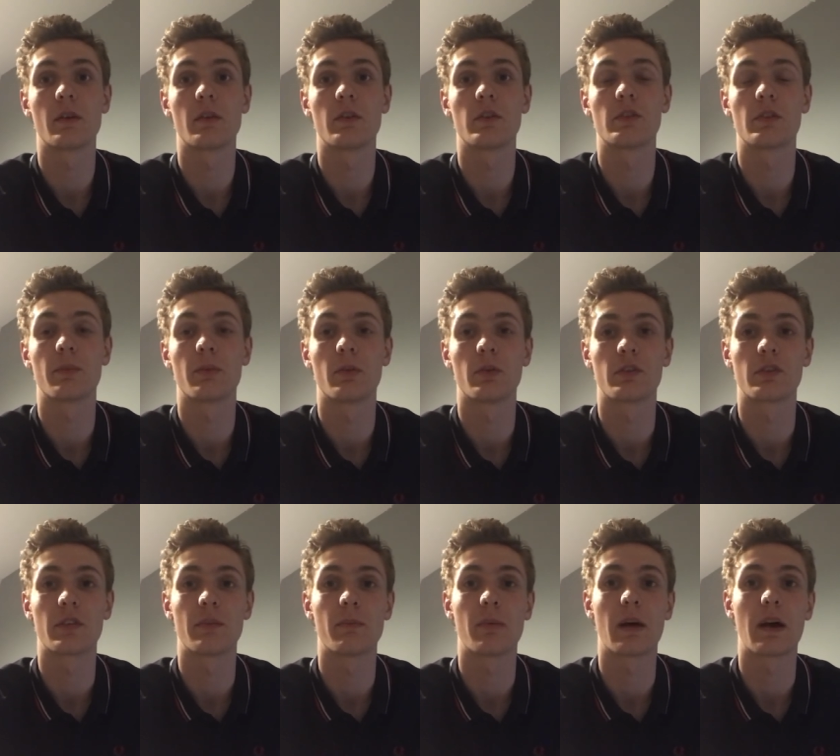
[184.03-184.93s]

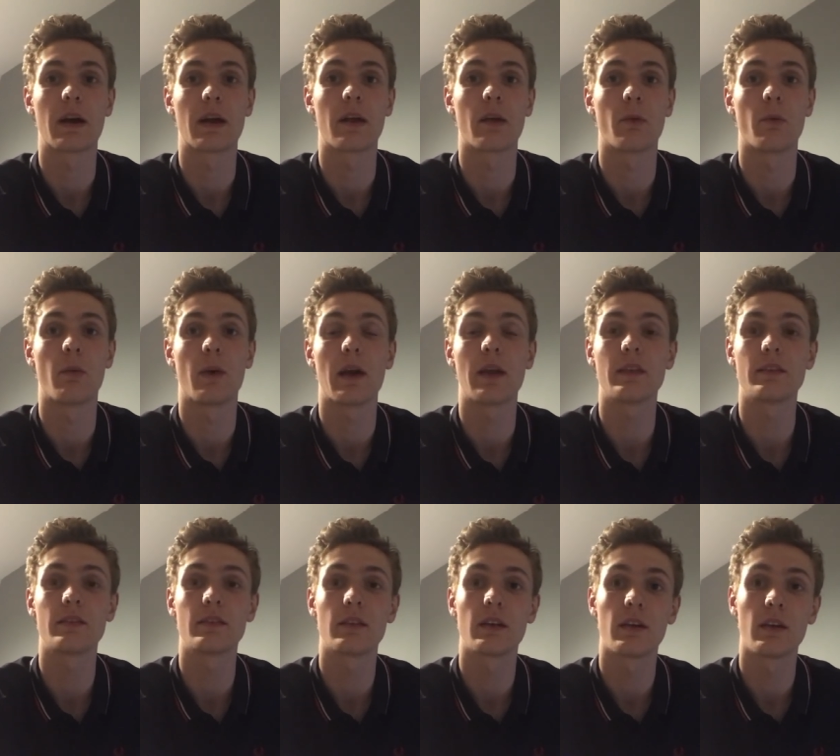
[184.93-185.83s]
supported by
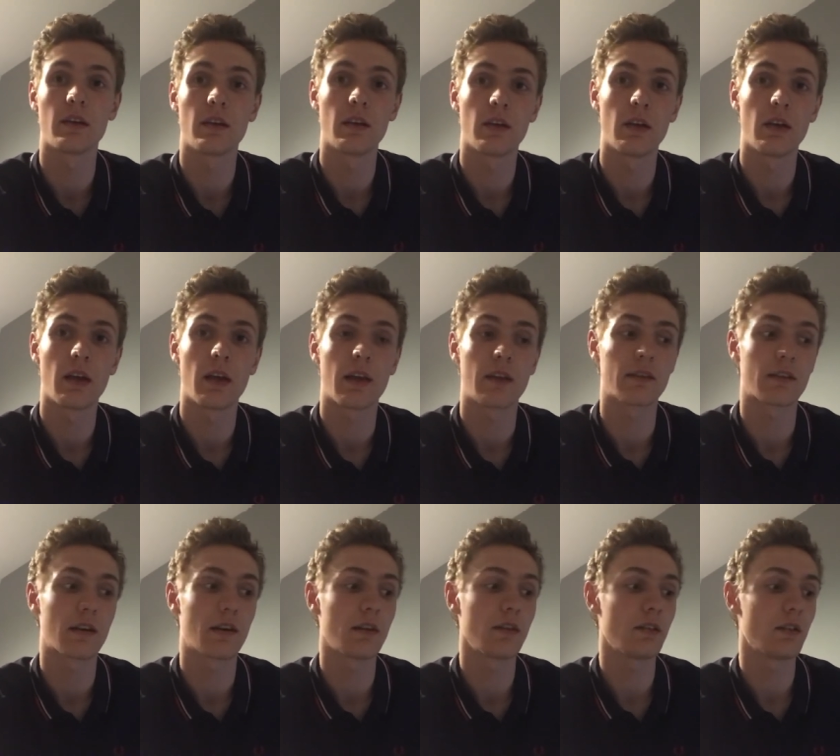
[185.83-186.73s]
West et
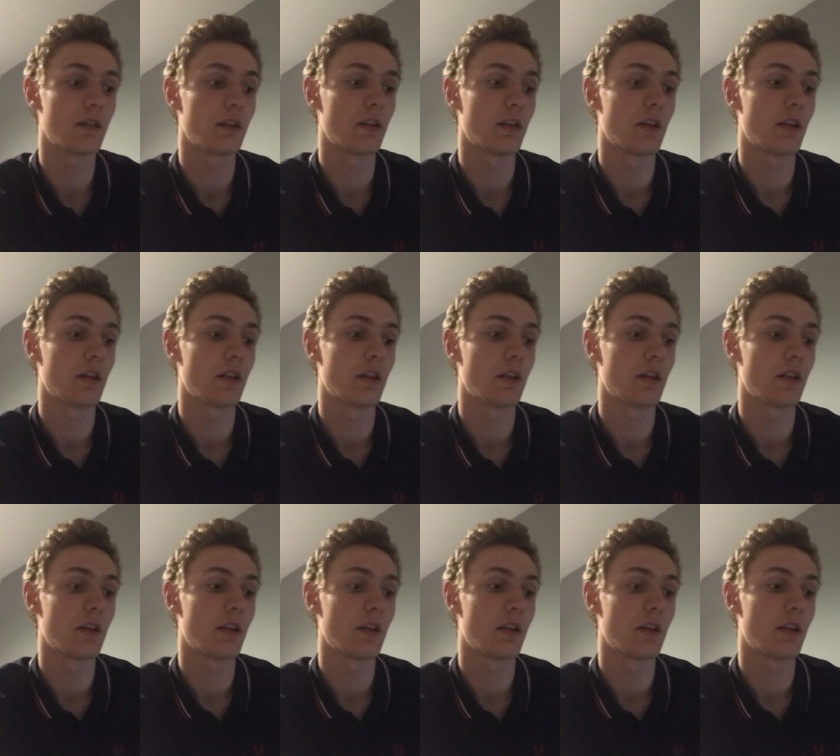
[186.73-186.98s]
al